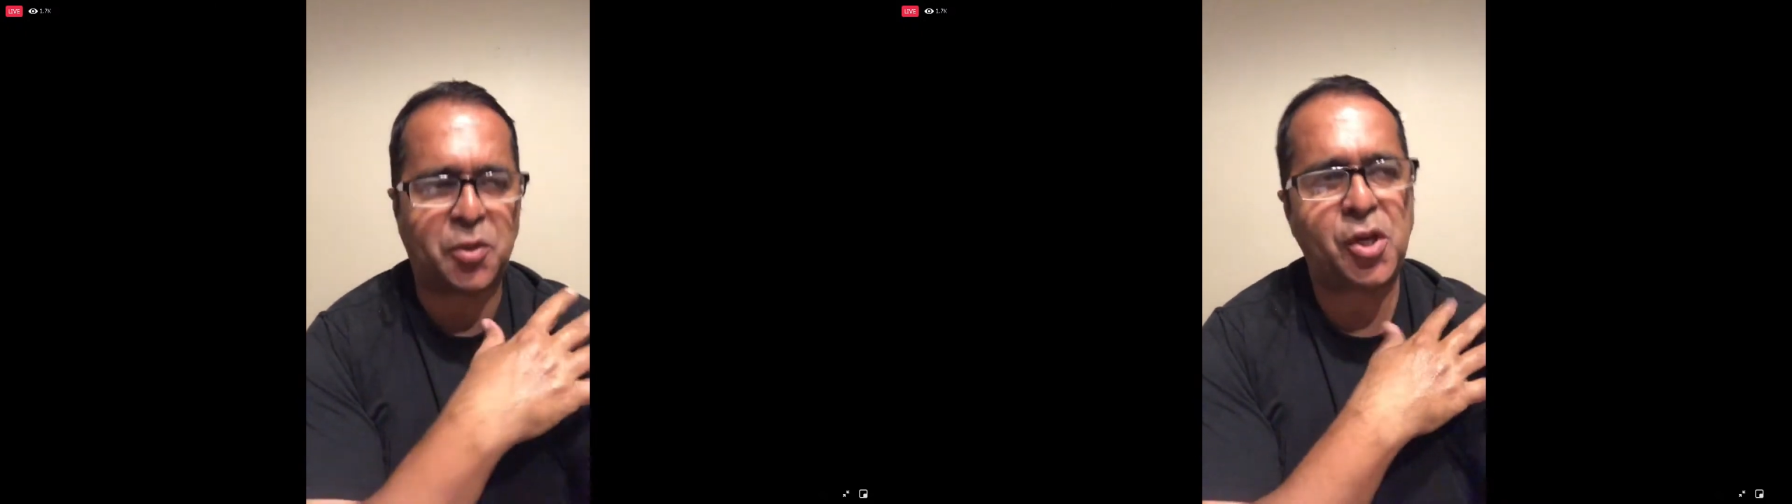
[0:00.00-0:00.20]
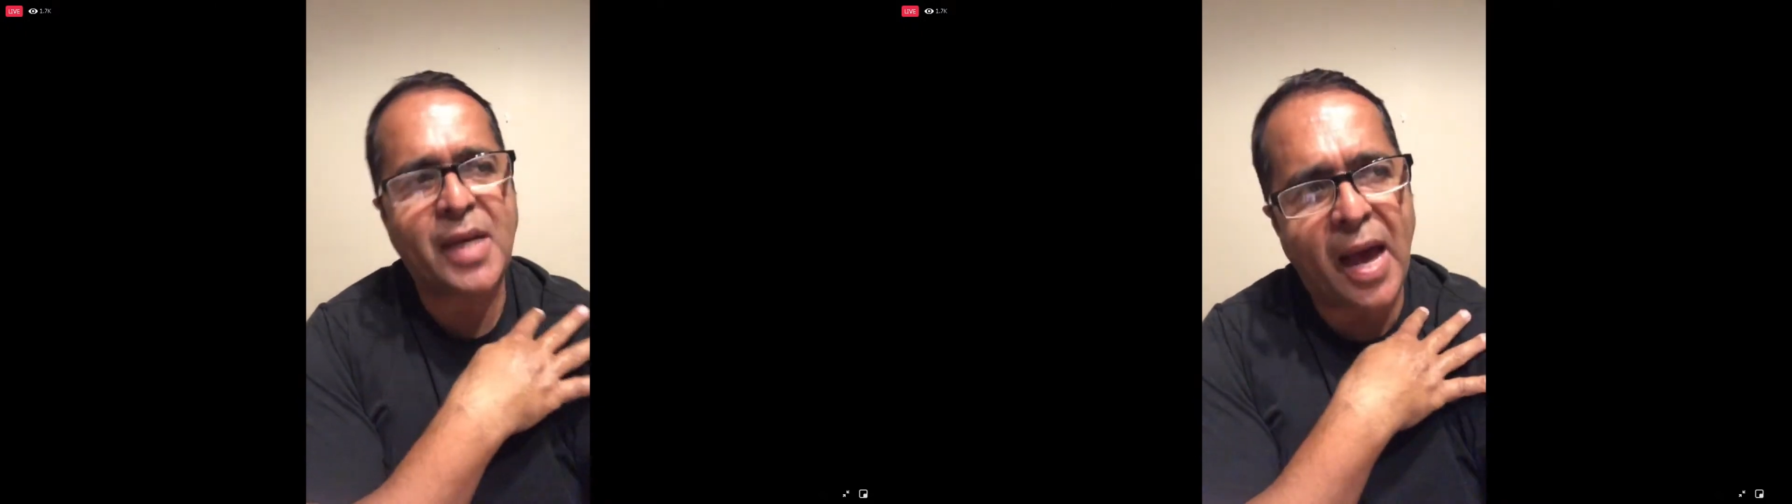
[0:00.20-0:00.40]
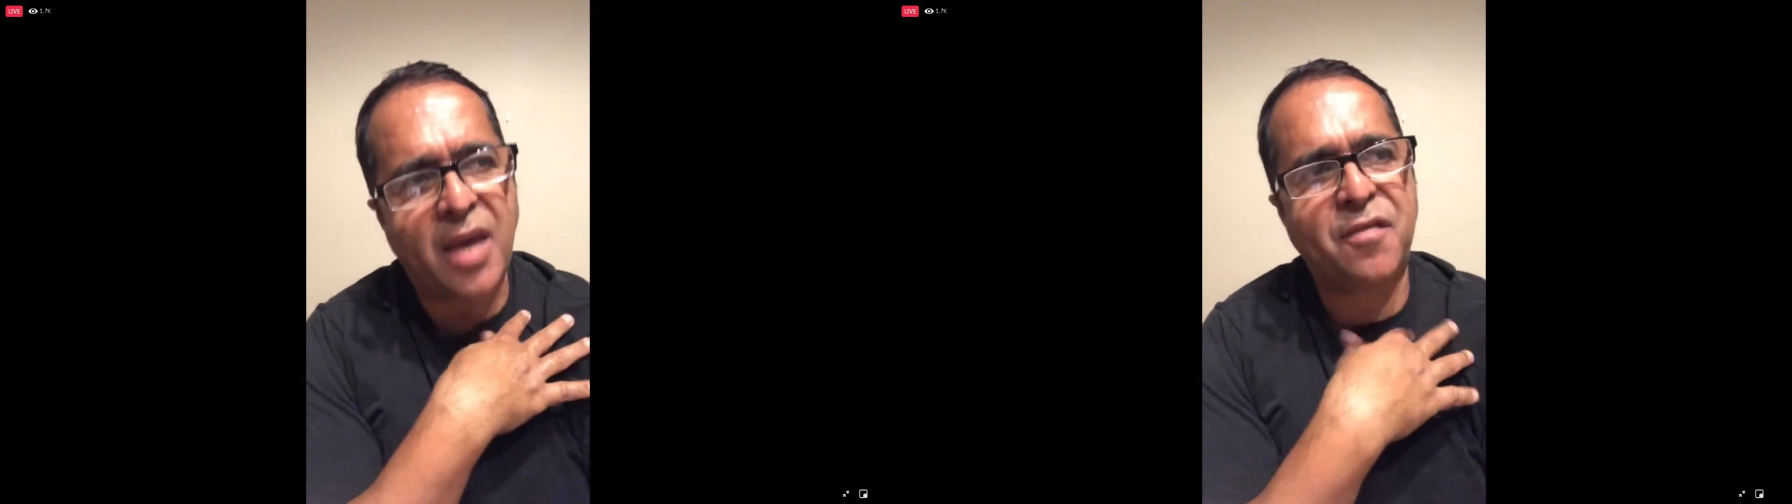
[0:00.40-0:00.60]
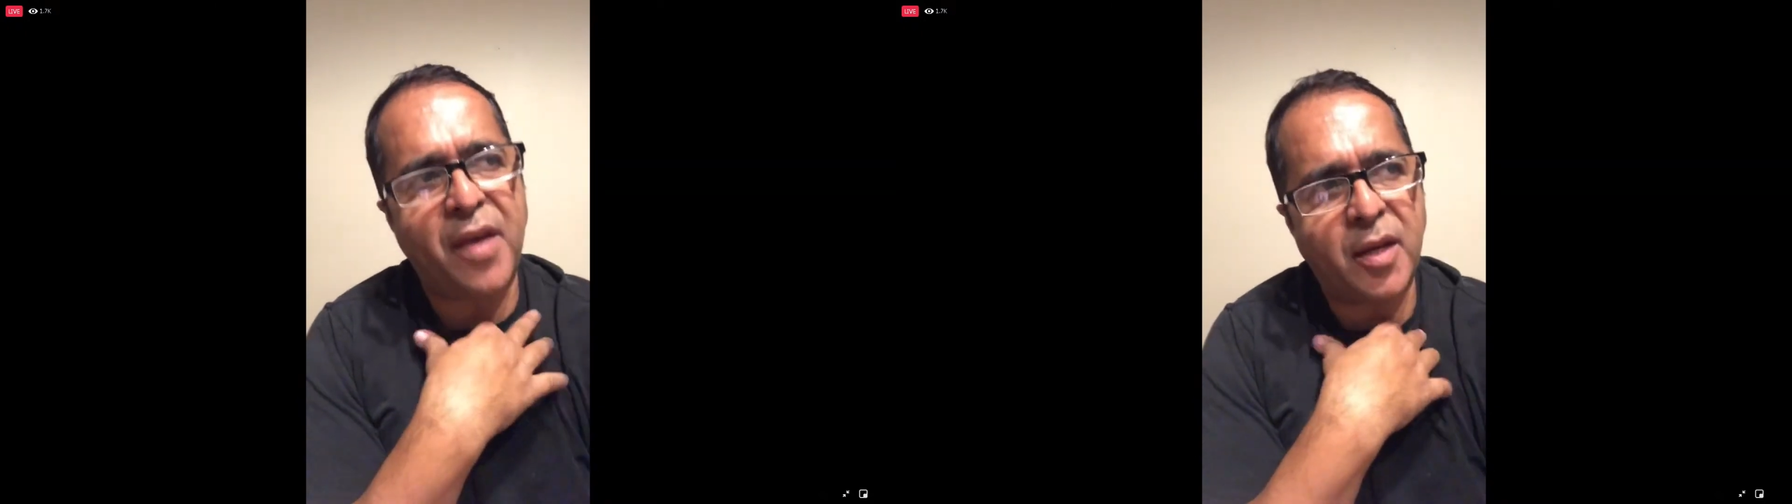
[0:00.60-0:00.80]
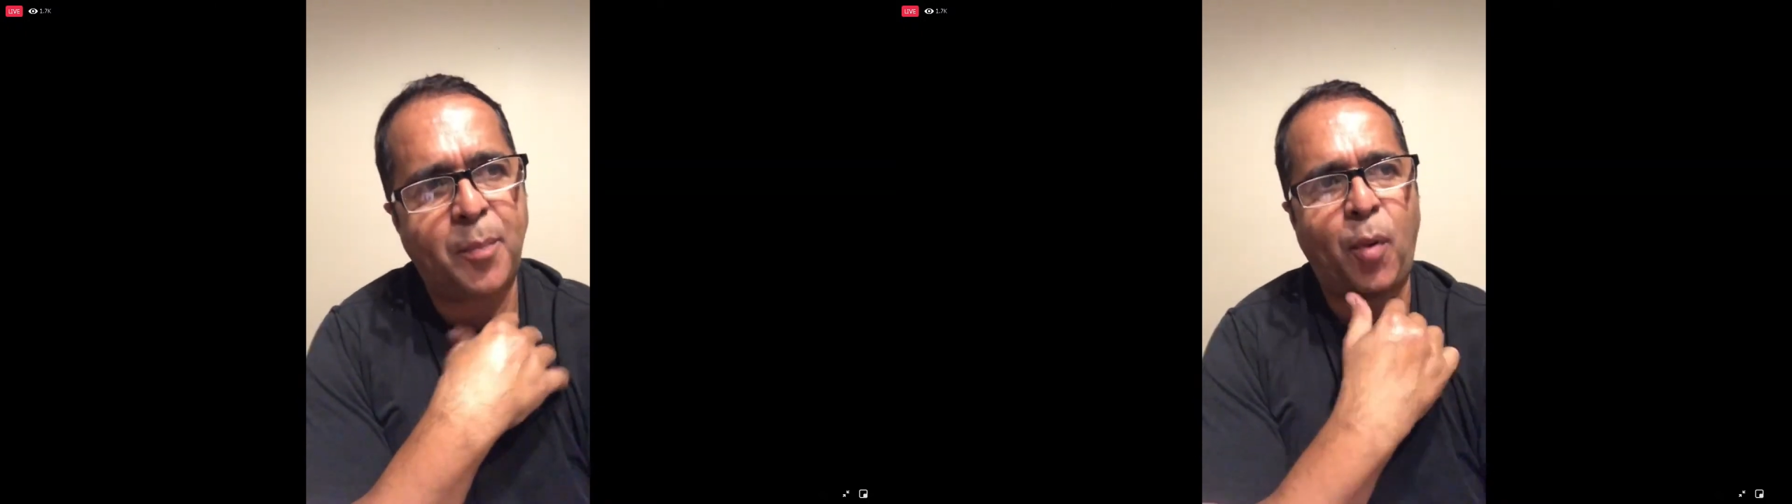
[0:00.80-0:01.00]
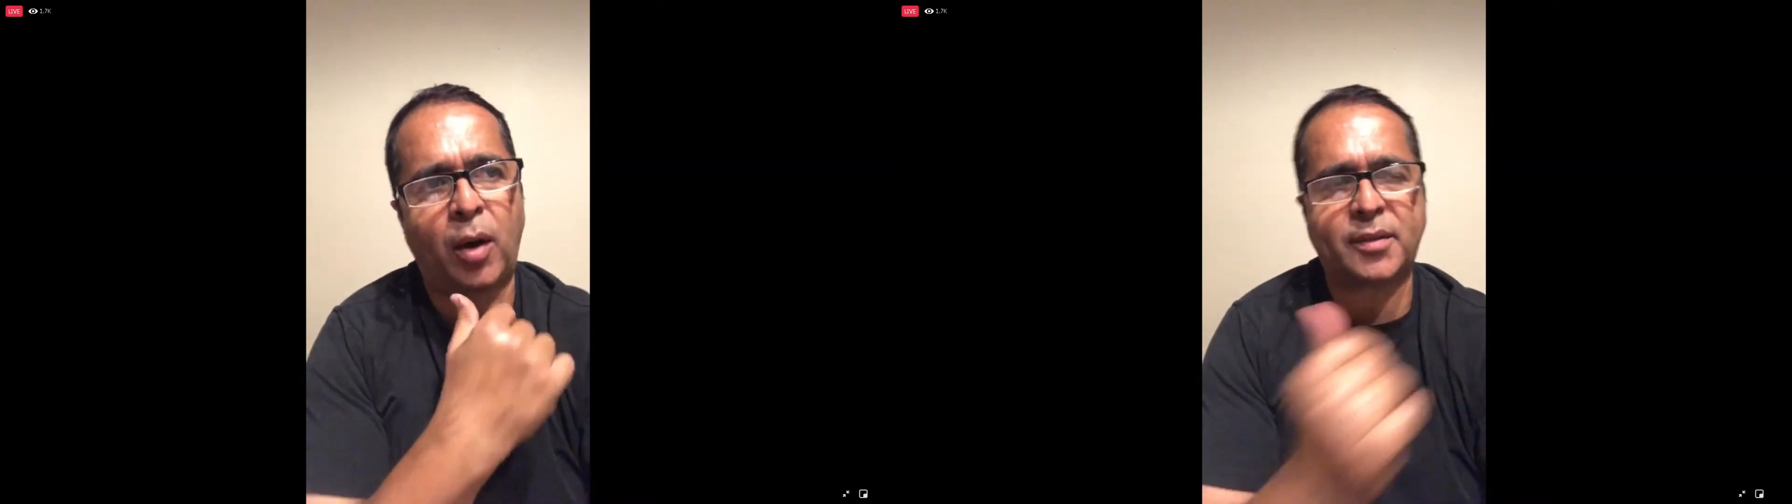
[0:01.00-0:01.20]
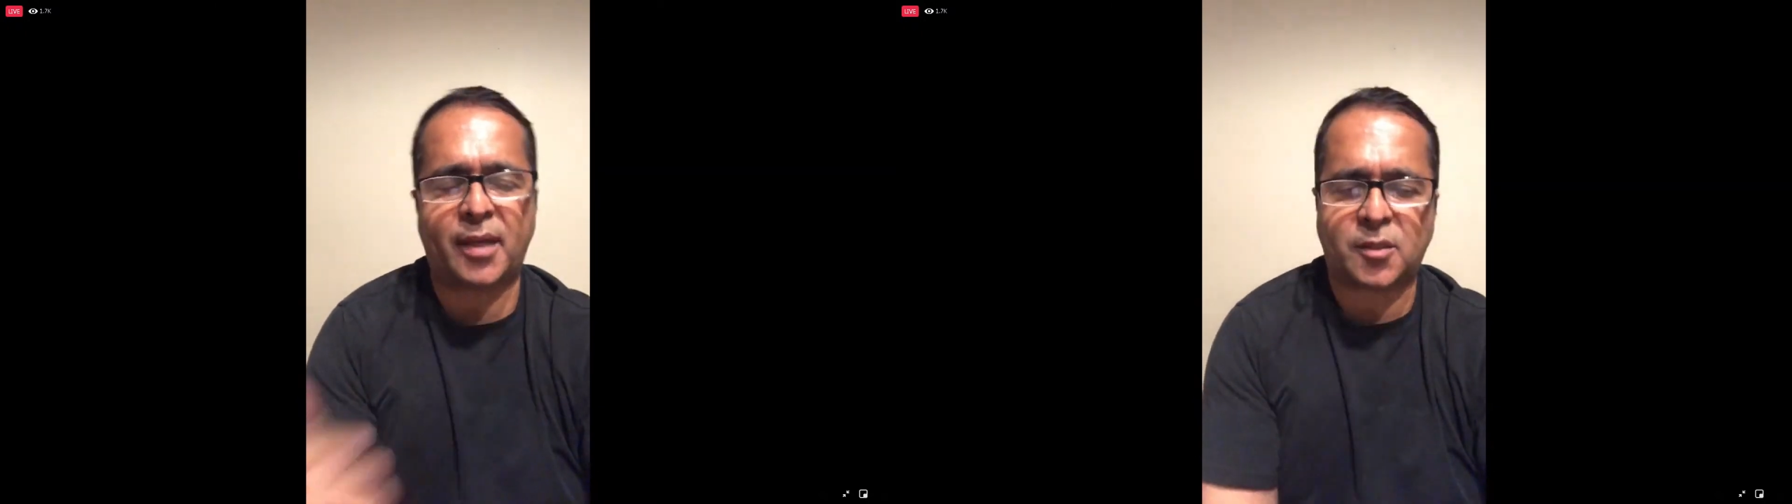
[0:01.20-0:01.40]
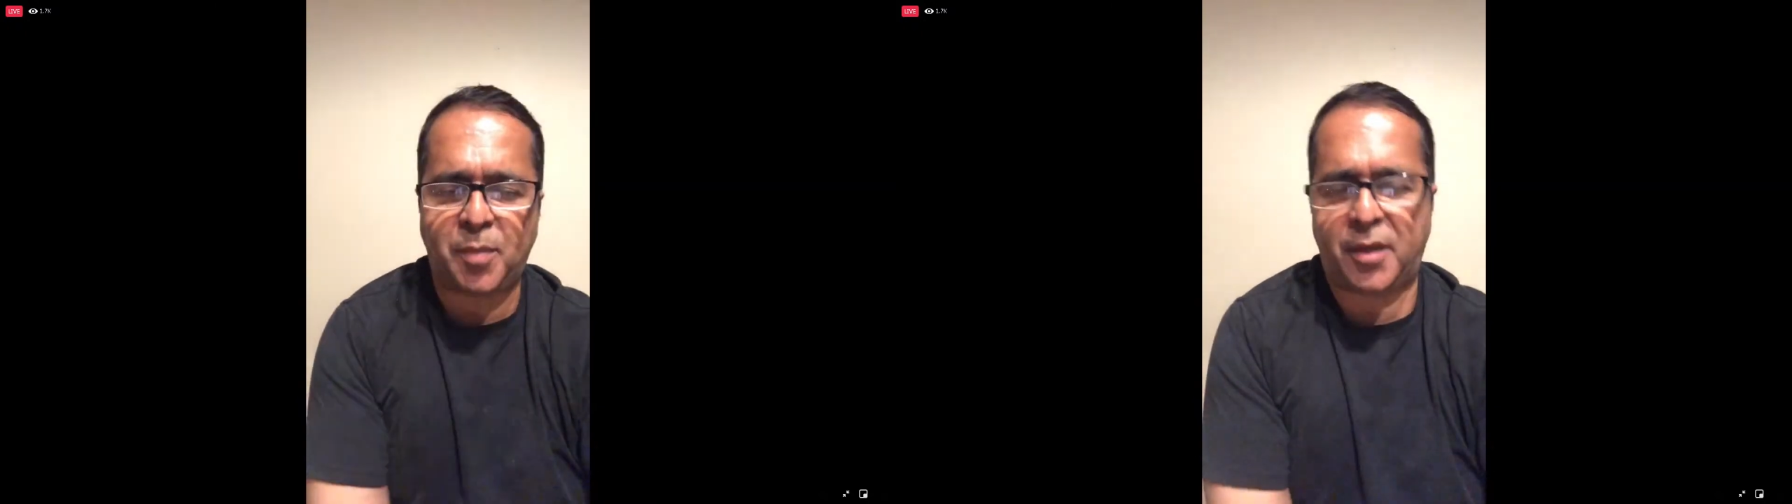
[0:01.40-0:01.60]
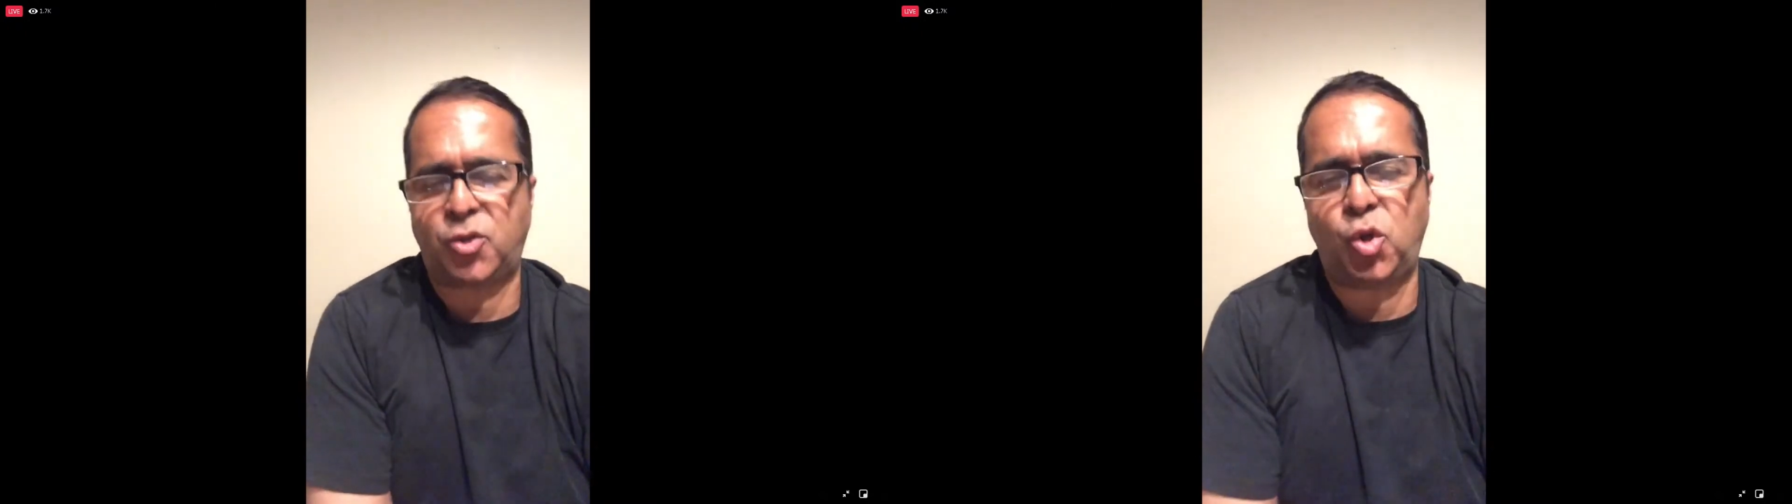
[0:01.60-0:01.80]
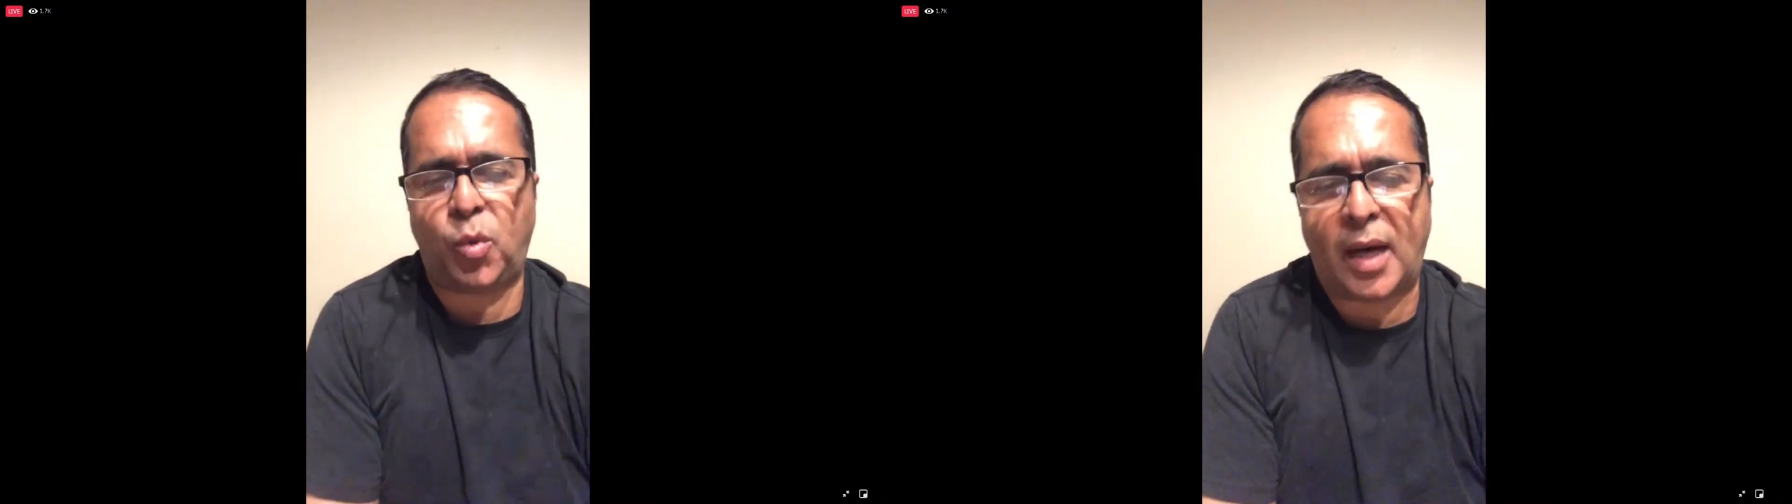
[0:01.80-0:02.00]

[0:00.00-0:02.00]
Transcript: but you can't evade the politics because